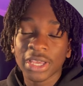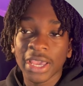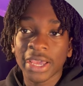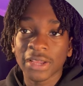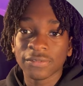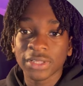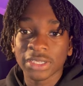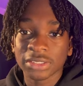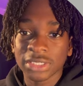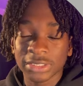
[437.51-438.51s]
And I feel
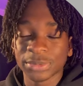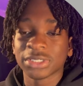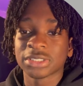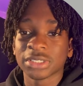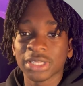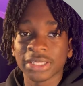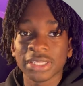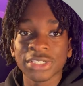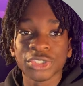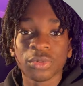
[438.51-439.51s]
like experiencing something like
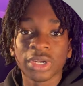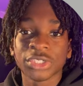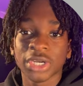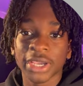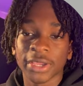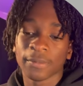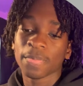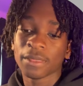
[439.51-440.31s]
this, you want to try and